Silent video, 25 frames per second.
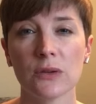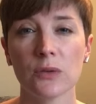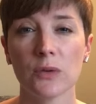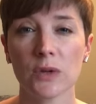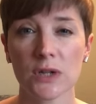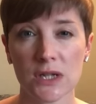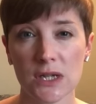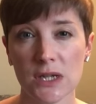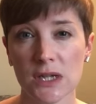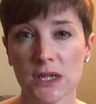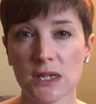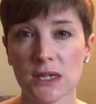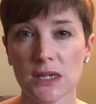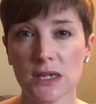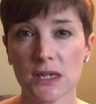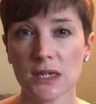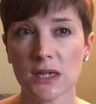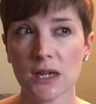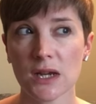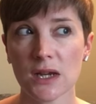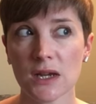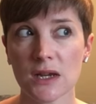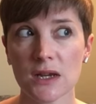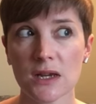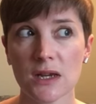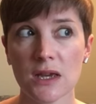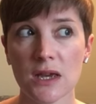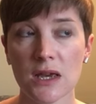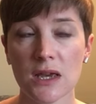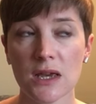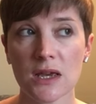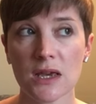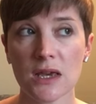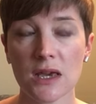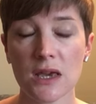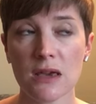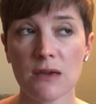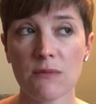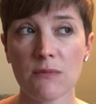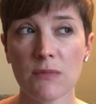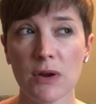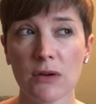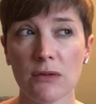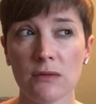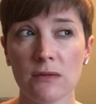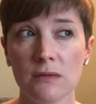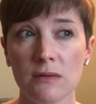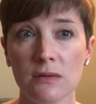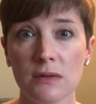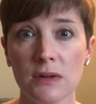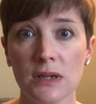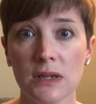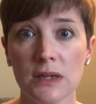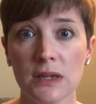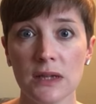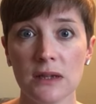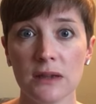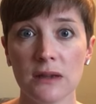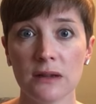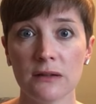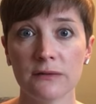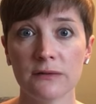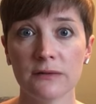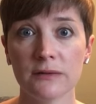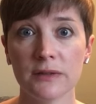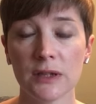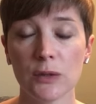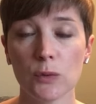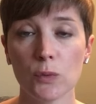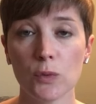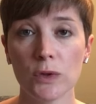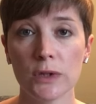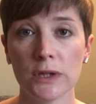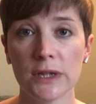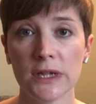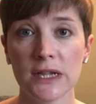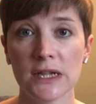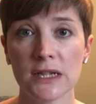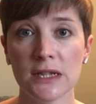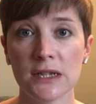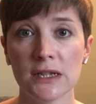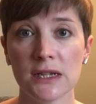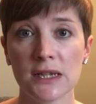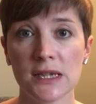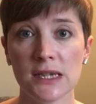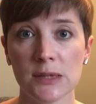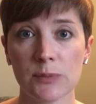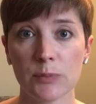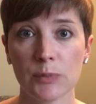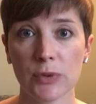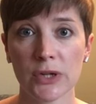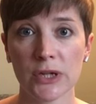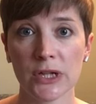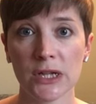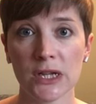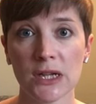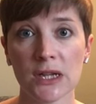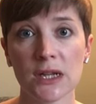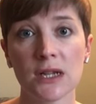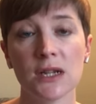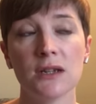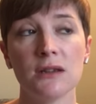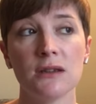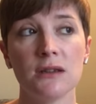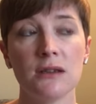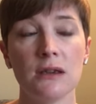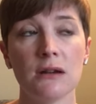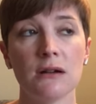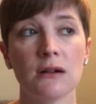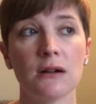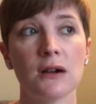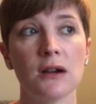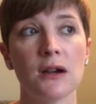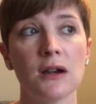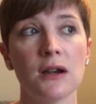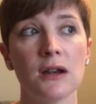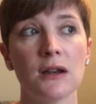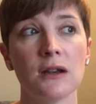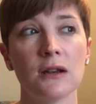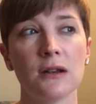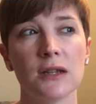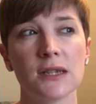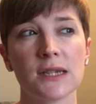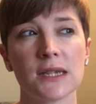which is a really lovely woolen spun yarn.